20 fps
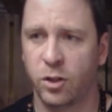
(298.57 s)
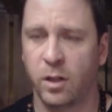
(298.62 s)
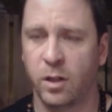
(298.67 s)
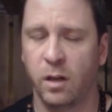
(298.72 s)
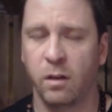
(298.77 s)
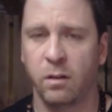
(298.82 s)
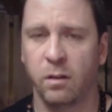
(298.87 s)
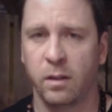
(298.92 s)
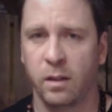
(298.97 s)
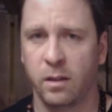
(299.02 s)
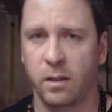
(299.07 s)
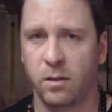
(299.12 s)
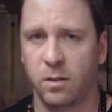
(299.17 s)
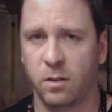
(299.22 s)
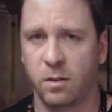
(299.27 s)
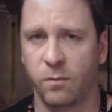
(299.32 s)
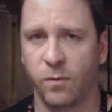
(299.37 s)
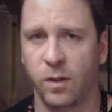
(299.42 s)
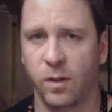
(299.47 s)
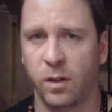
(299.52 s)
Share
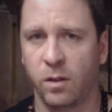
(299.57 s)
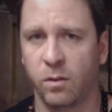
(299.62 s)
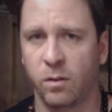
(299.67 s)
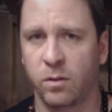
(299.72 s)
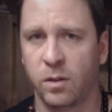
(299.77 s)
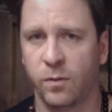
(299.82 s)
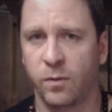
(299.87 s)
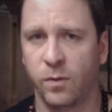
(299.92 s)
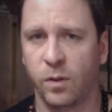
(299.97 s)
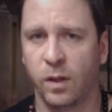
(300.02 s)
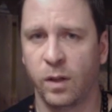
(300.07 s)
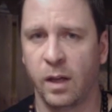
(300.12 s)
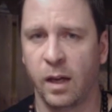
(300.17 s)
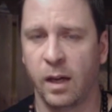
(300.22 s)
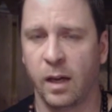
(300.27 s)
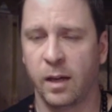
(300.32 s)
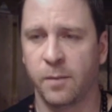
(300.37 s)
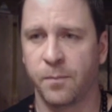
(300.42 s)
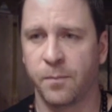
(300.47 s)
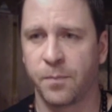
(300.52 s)
these videos if you
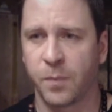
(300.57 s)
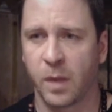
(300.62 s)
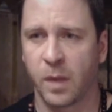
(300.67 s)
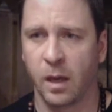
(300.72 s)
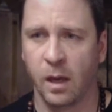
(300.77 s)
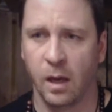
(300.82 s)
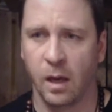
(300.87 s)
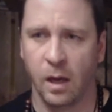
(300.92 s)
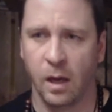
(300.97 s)
can.